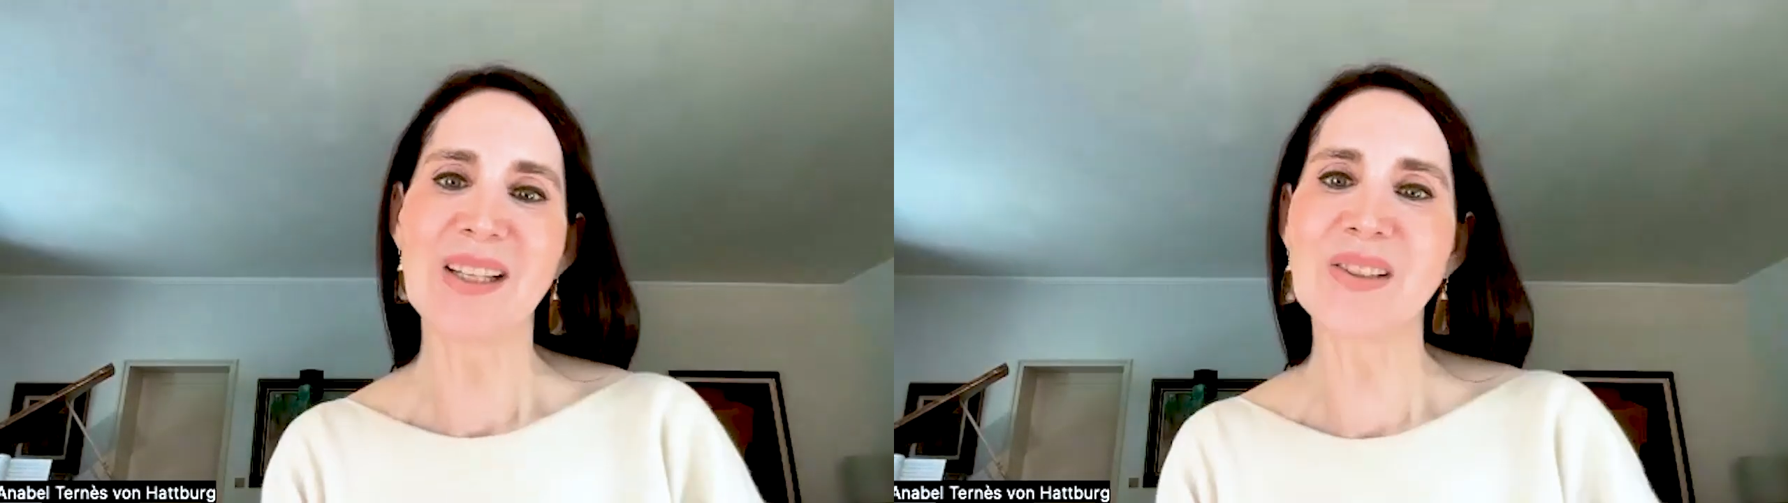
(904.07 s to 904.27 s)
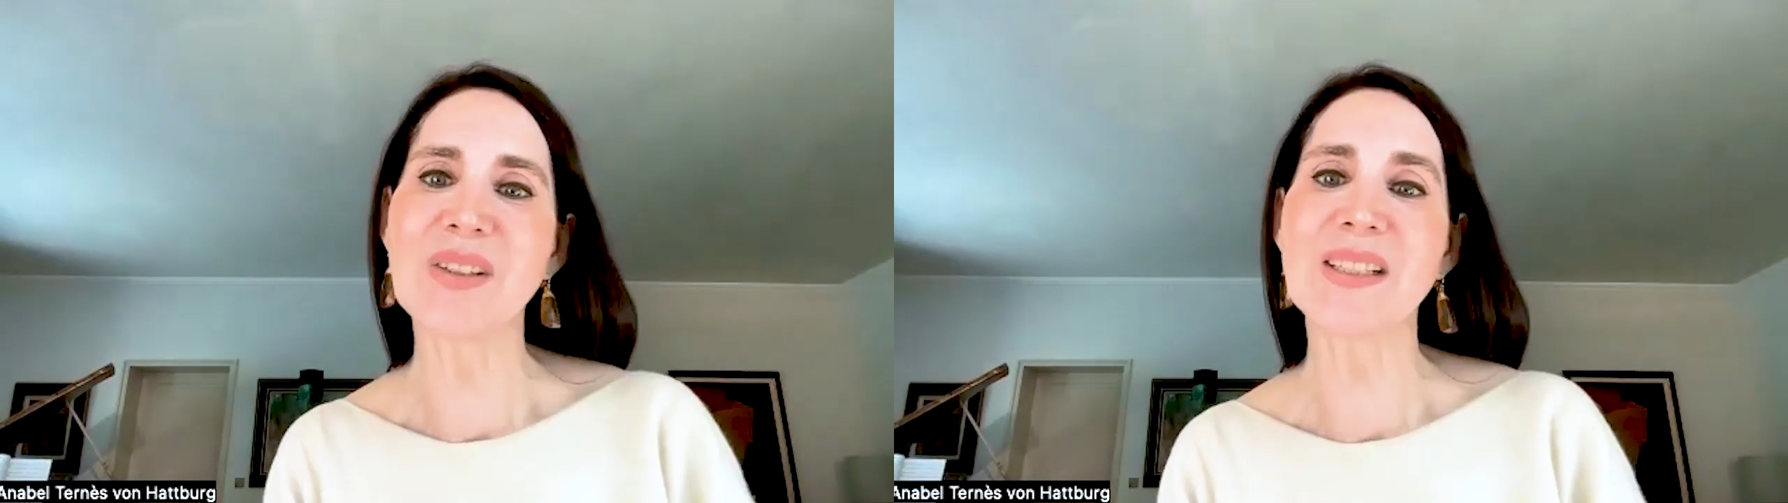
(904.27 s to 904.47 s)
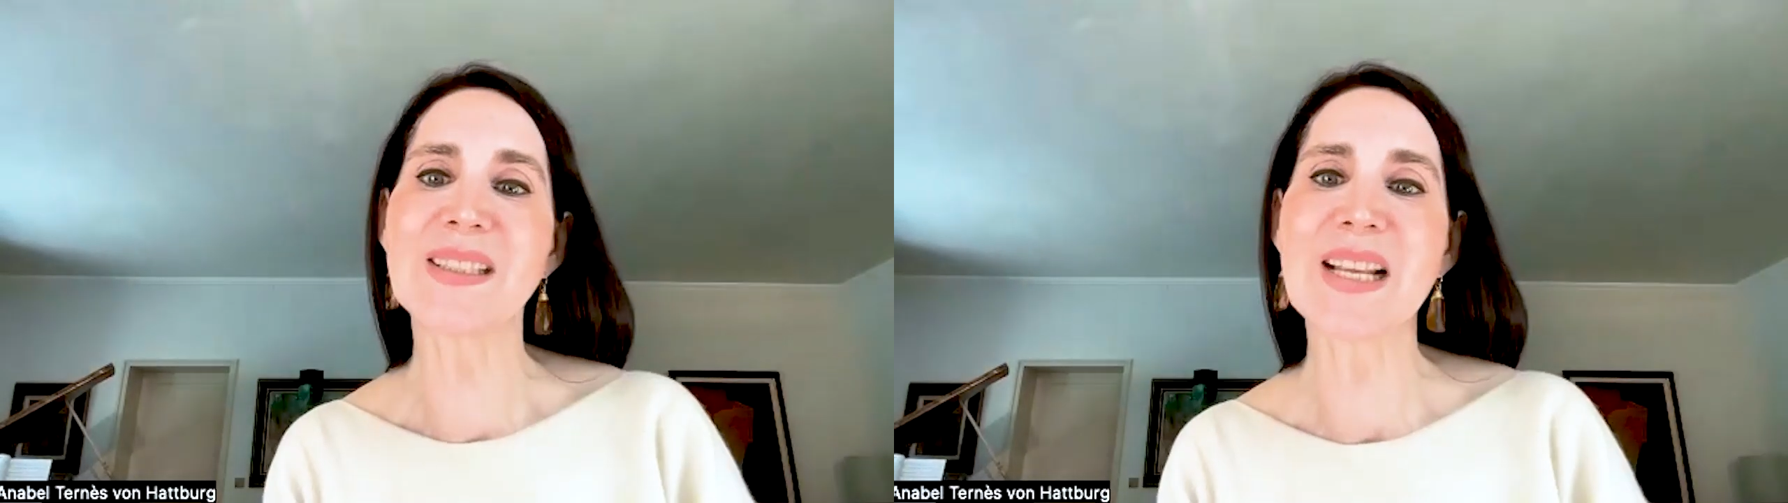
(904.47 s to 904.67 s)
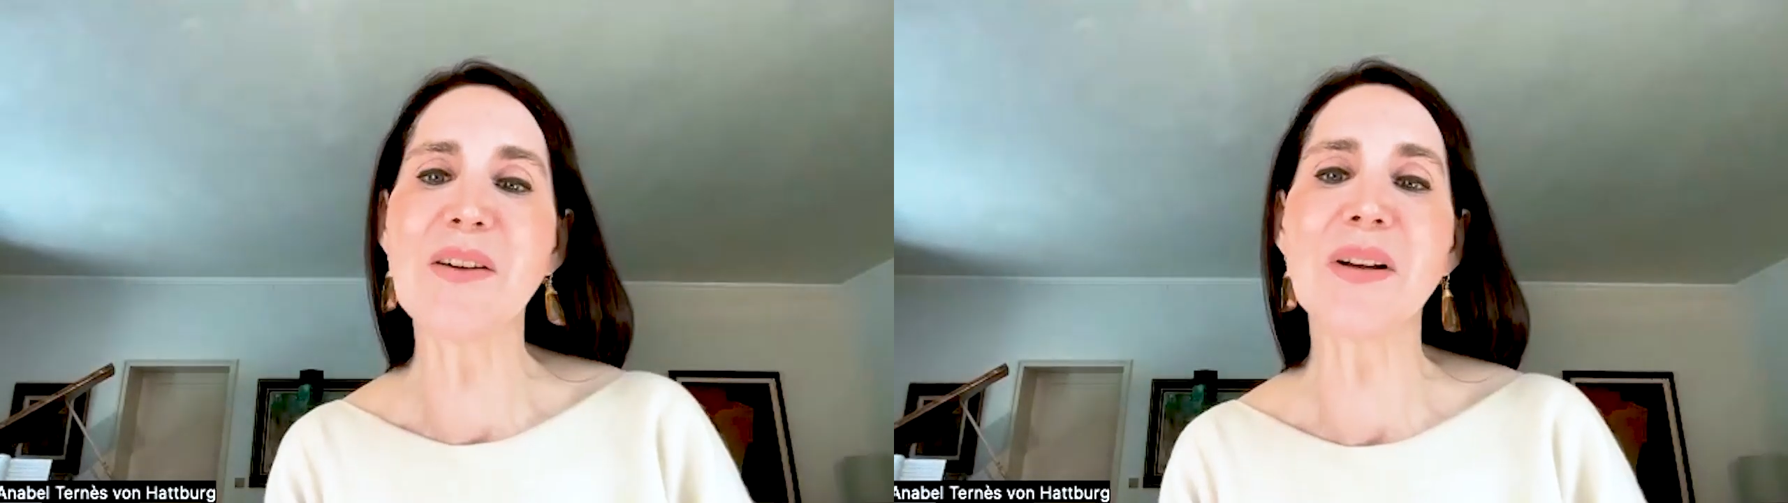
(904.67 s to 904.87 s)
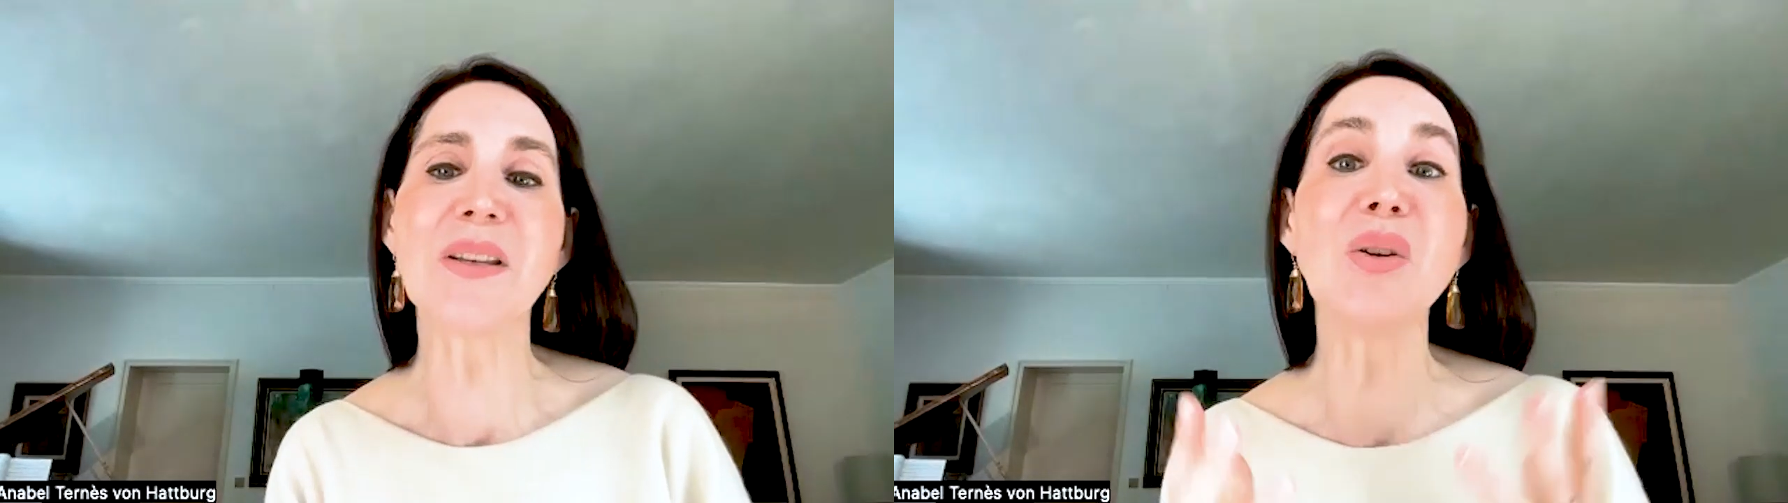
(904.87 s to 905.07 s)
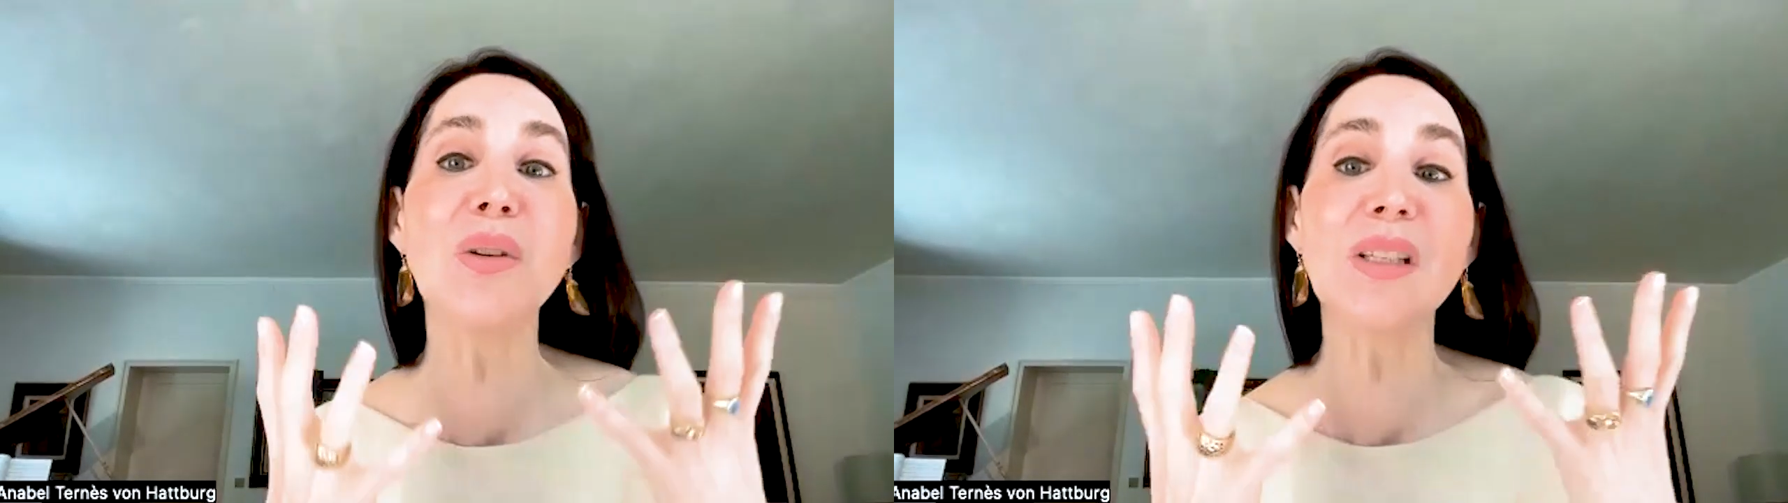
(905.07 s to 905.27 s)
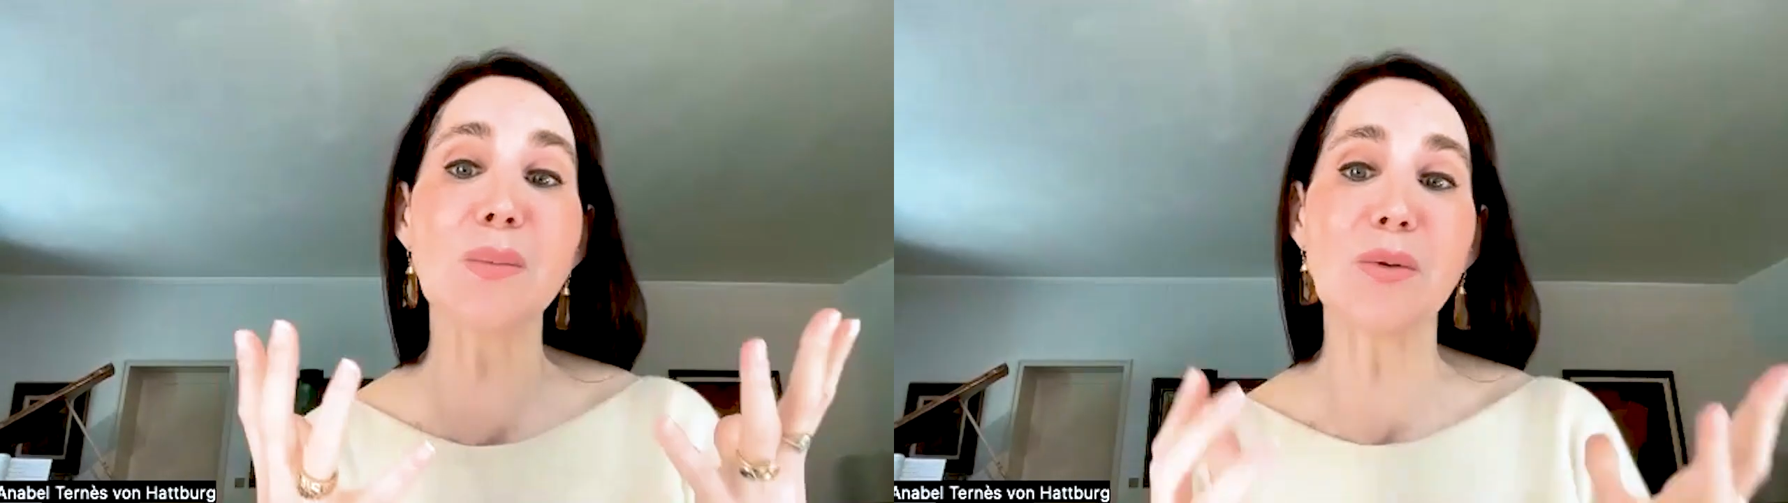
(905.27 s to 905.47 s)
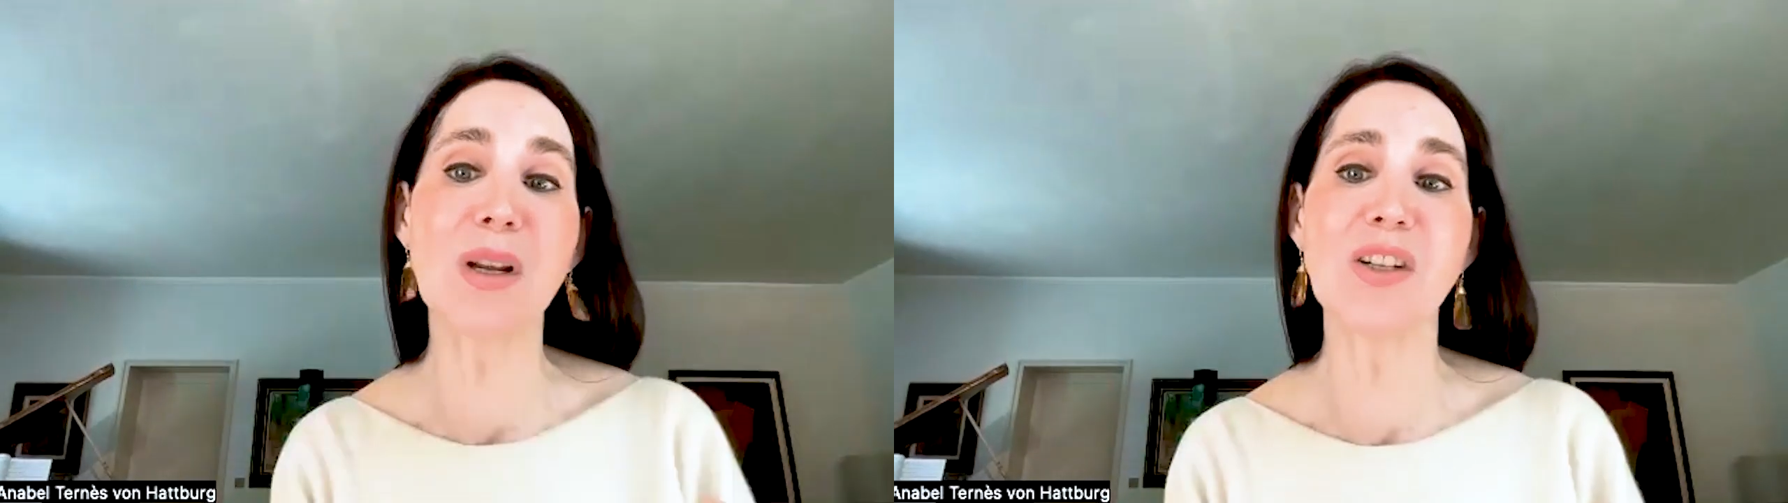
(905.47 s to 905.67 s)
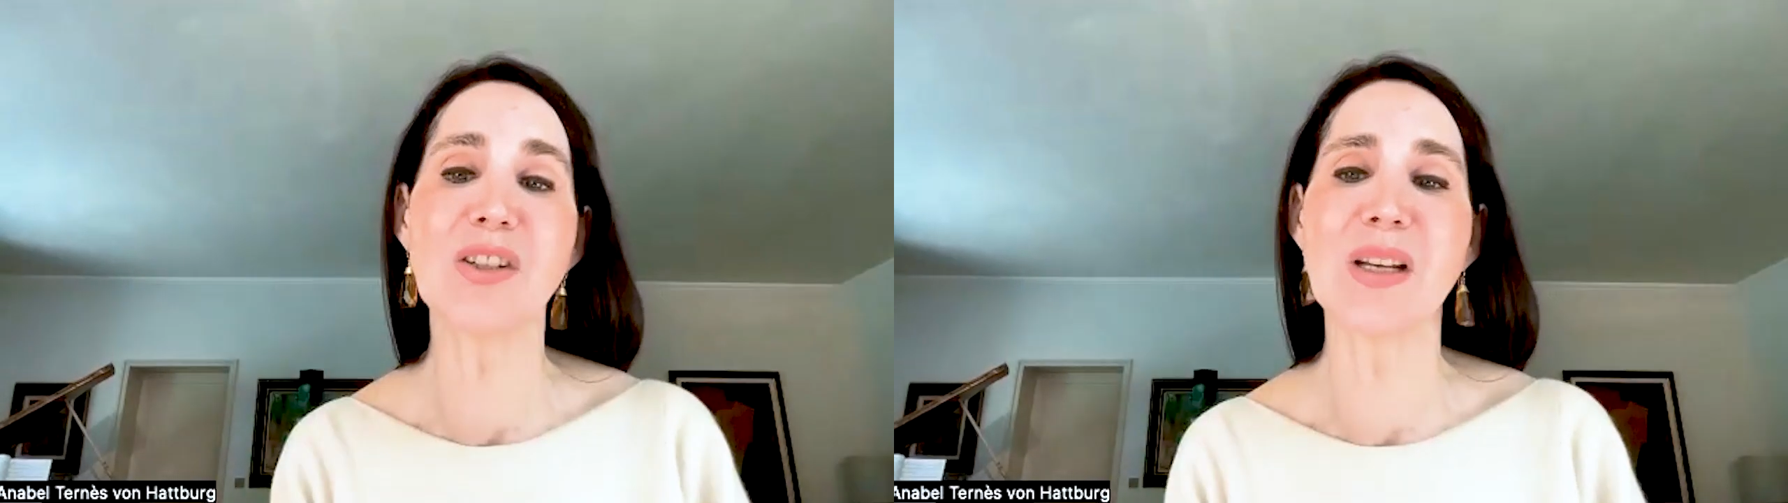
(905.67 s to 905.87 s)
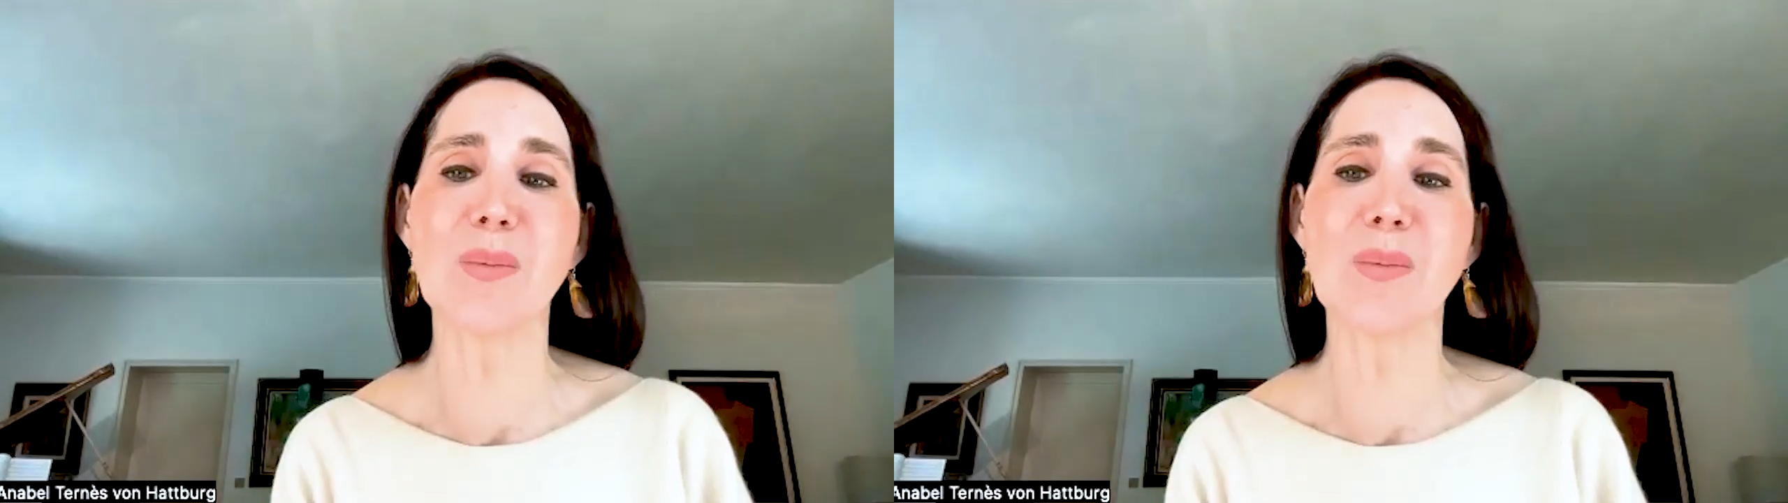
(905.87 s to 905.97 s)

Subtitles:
to discover new inspiration,